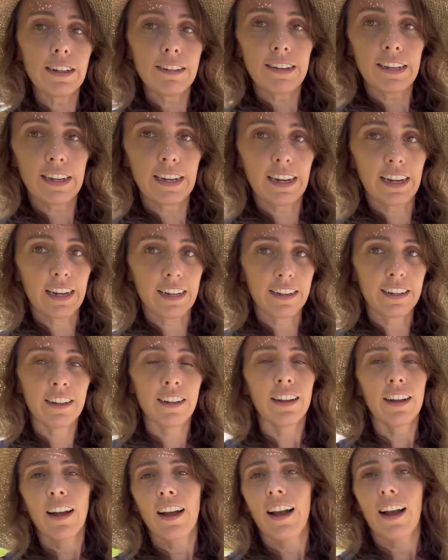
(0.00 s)
tan,
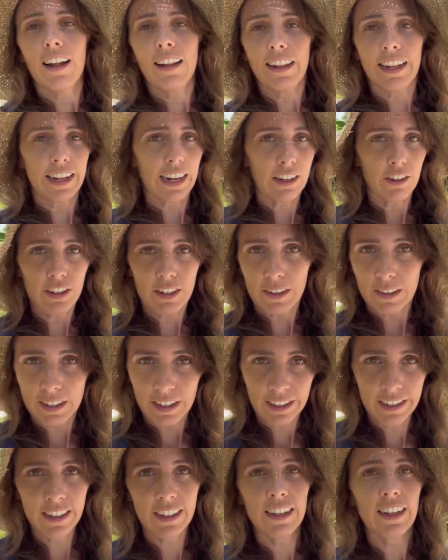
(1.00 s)
like I
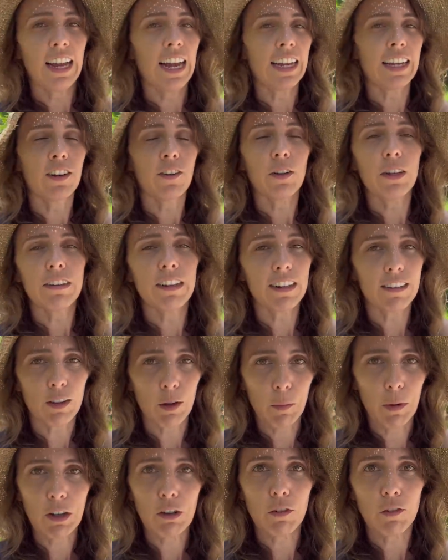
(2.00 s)
just, I can only take
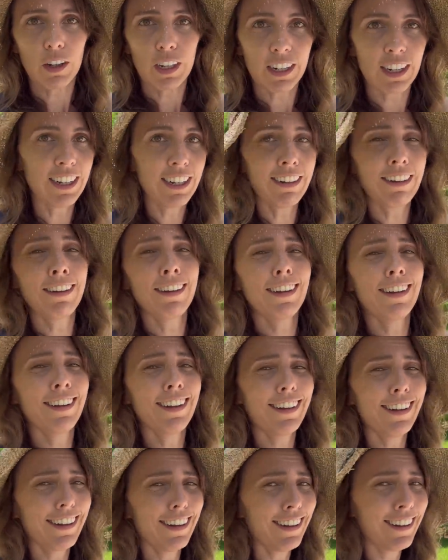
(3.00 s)
so much of it.
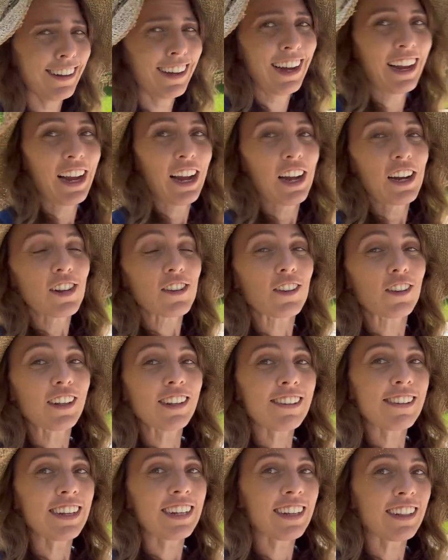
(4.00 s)
So
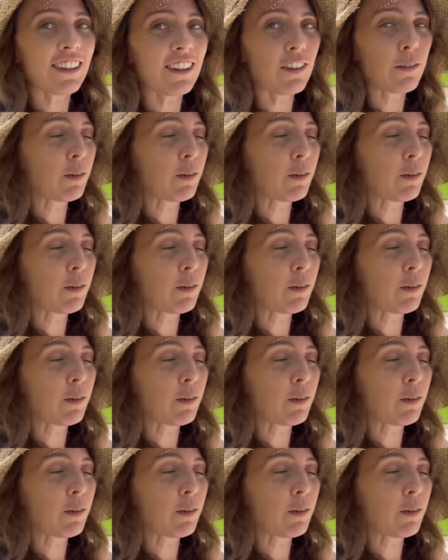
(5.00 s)
let's take a little